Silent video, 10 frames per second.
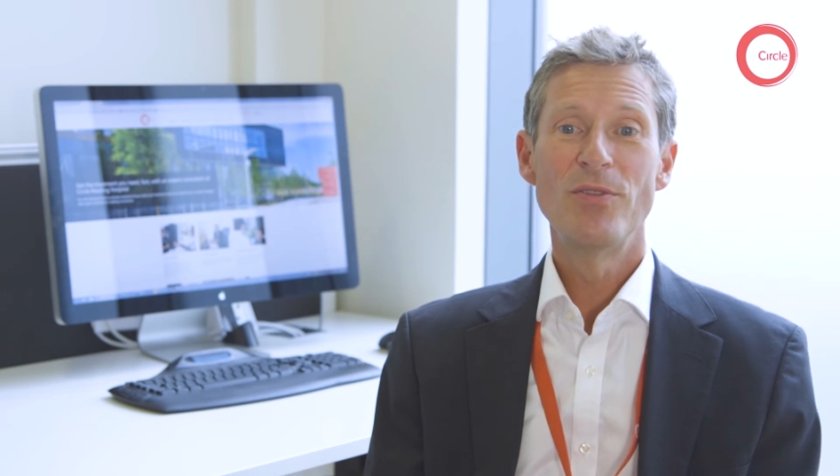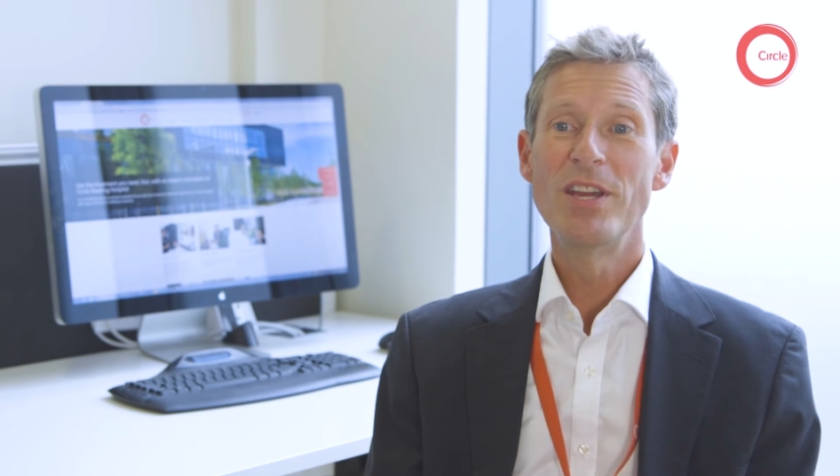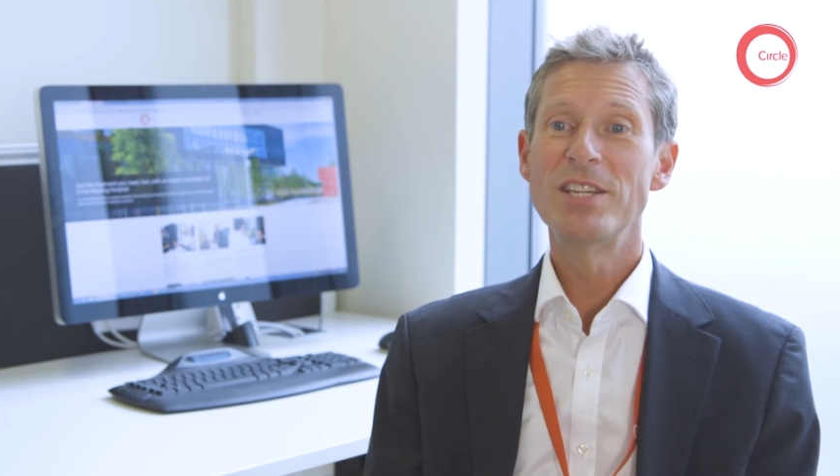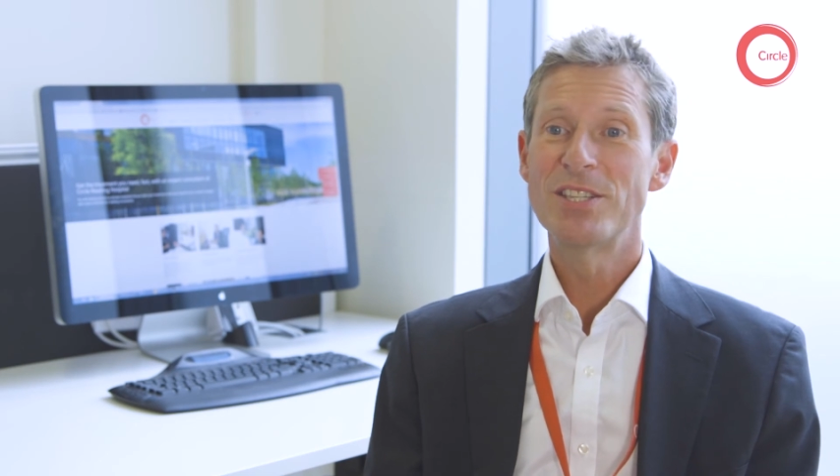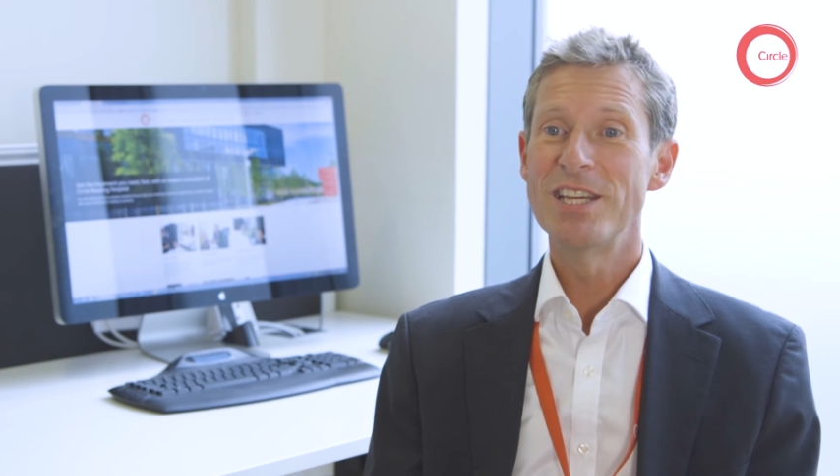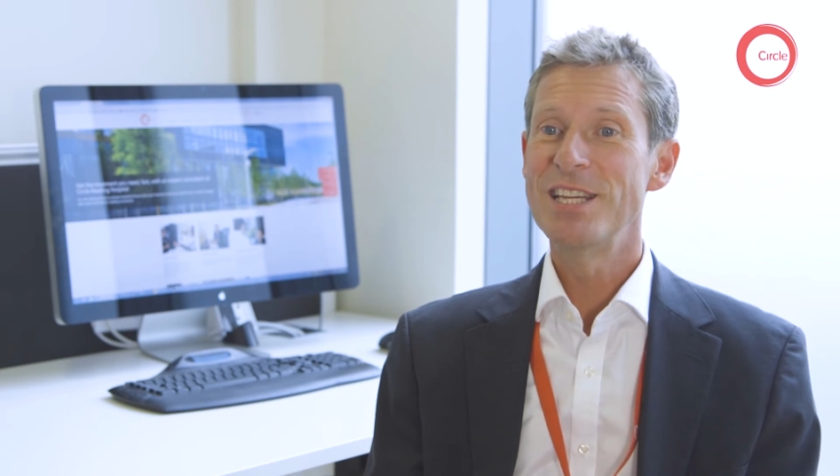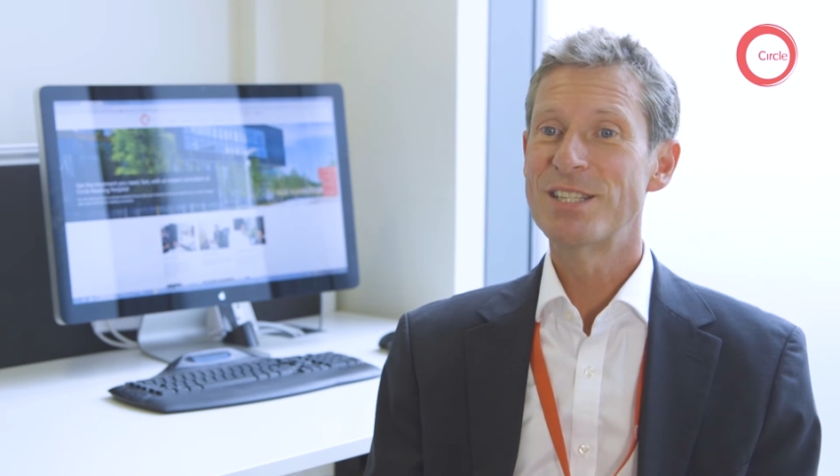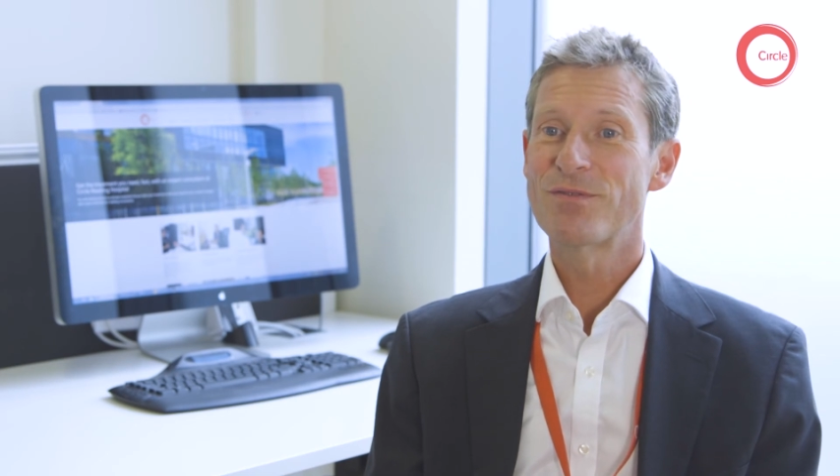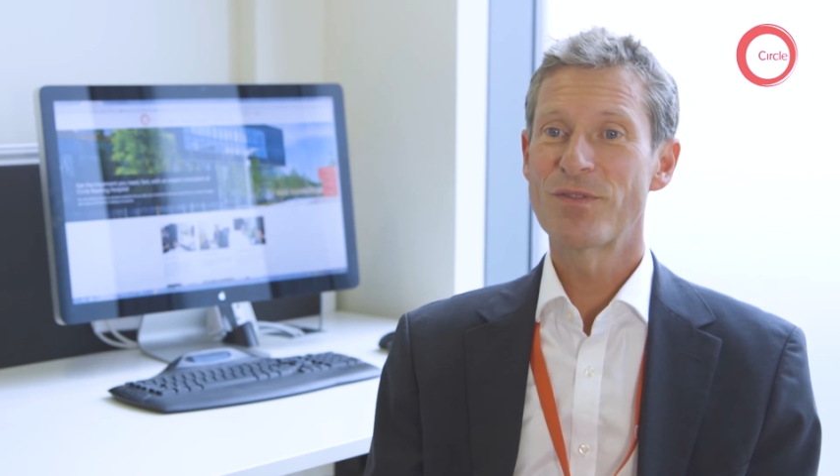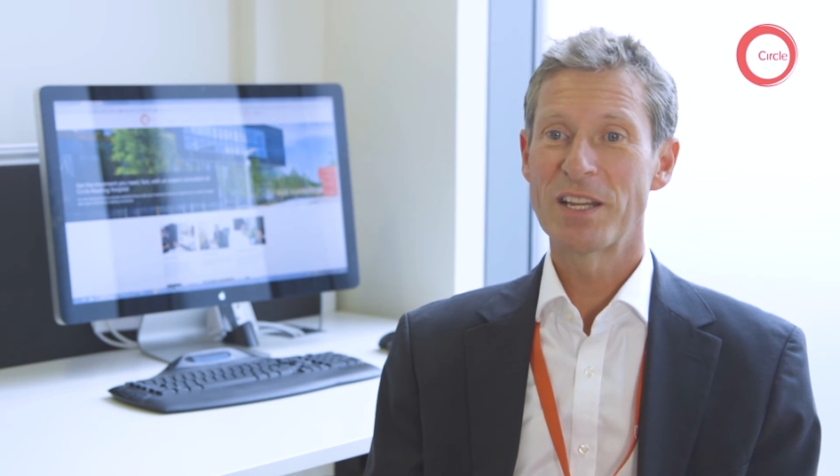This
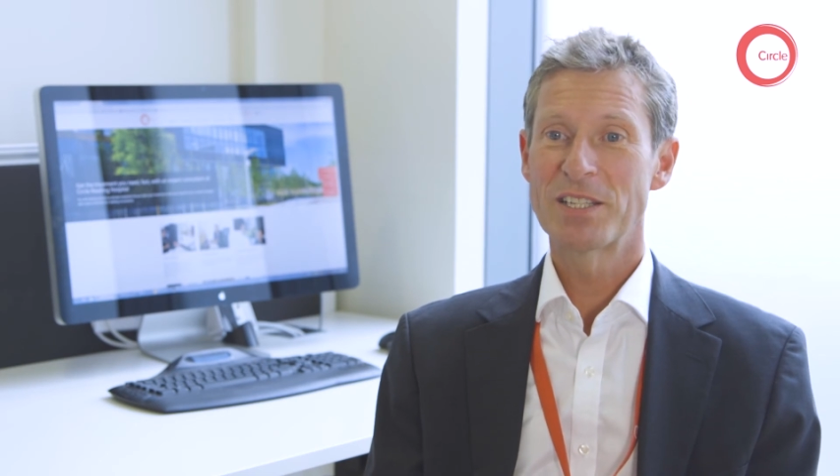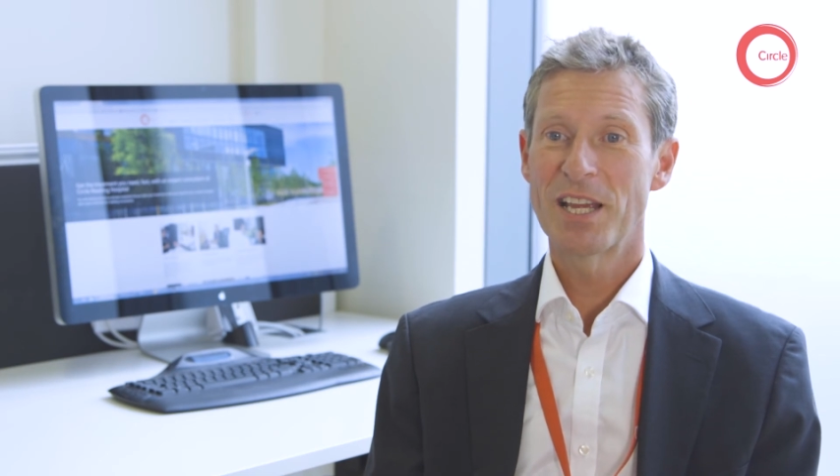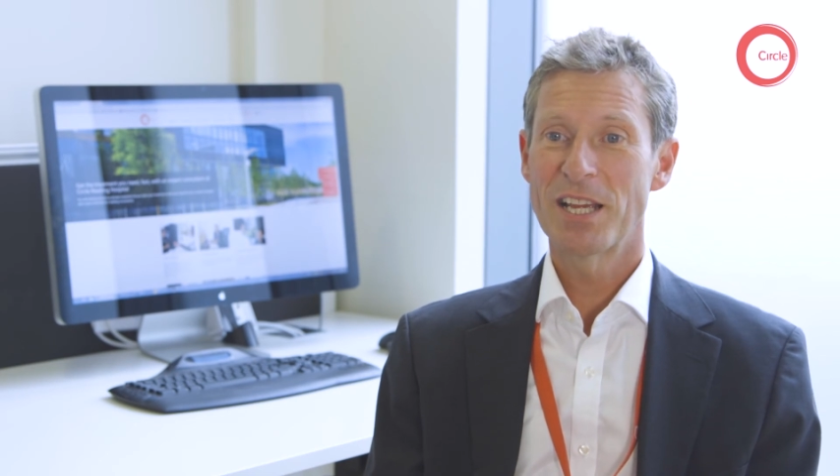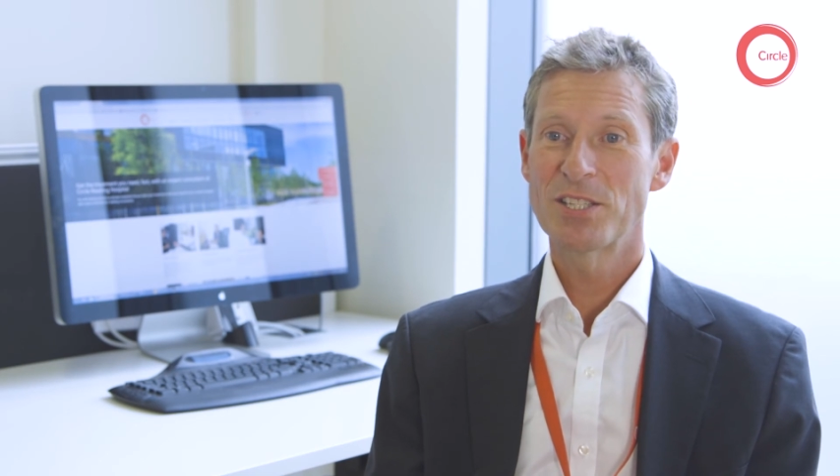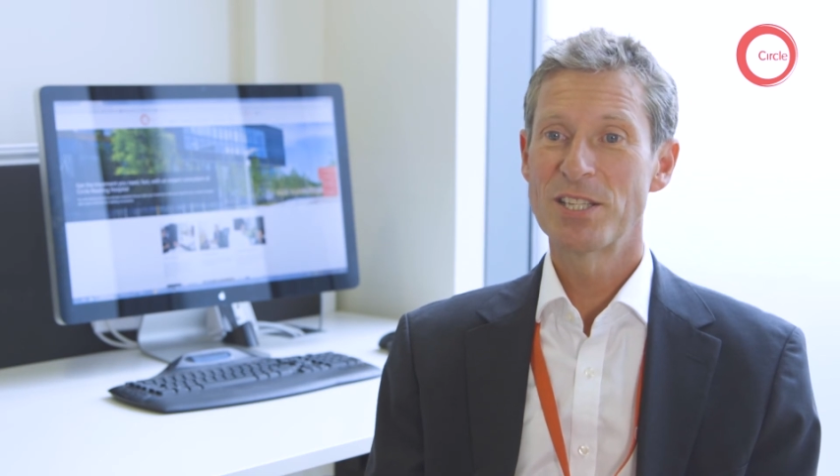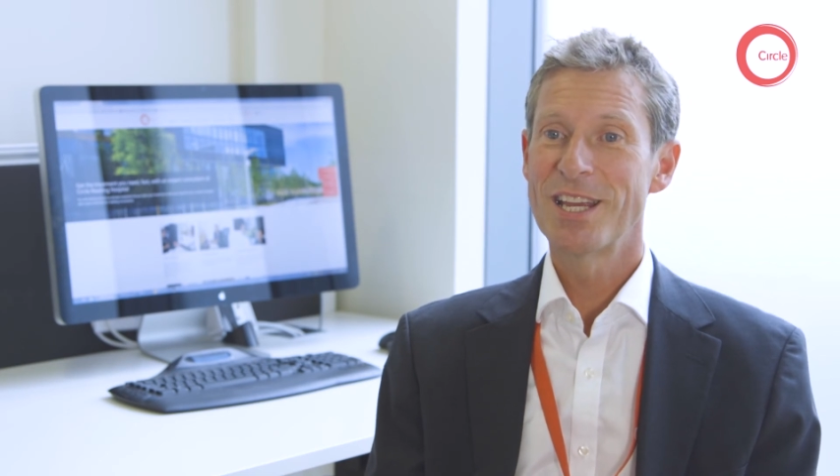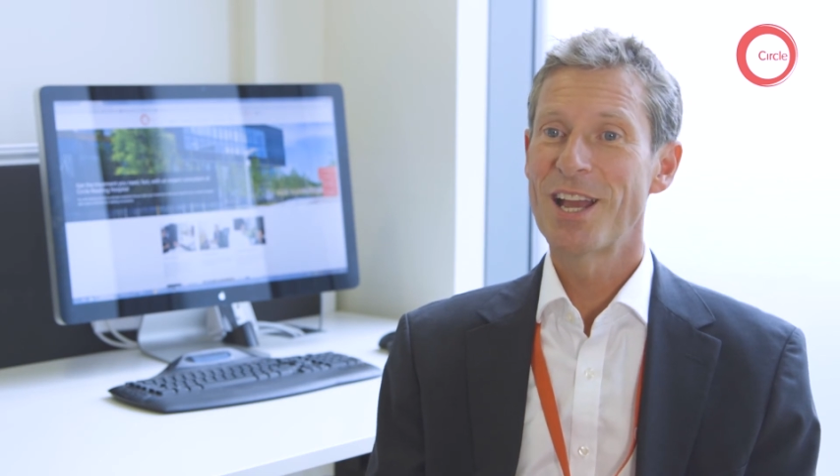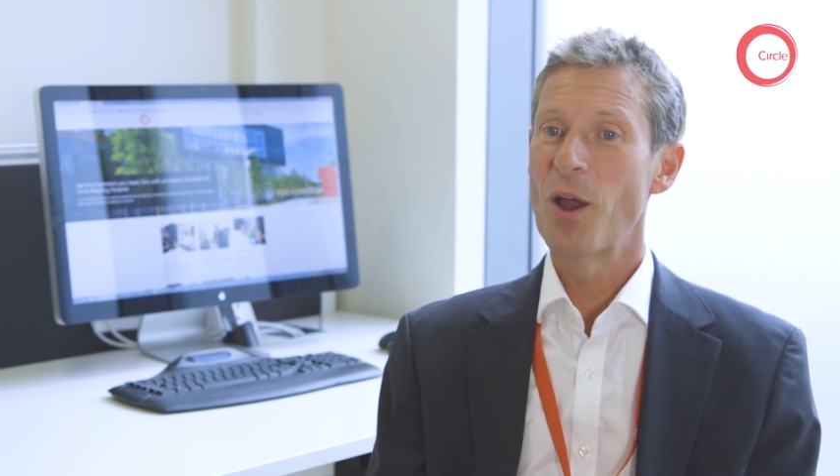is fantastic.